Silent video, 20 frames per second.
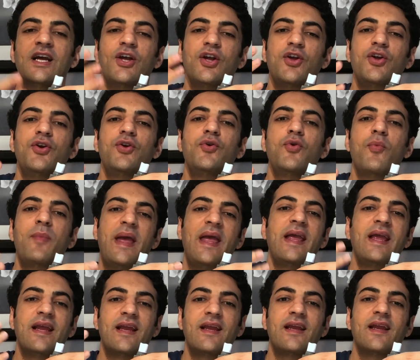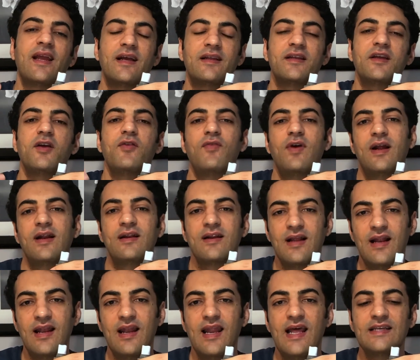you may get
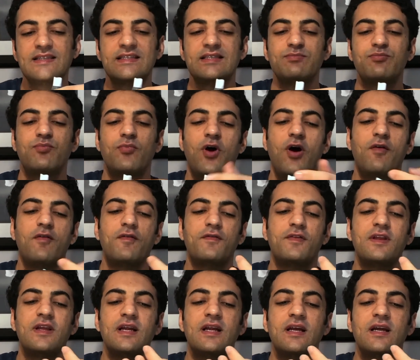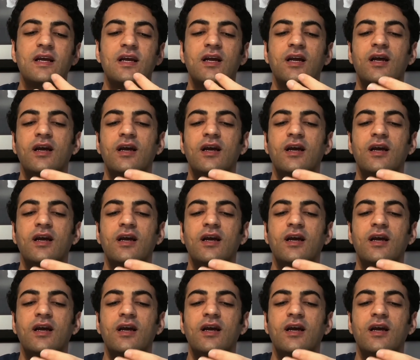even less of the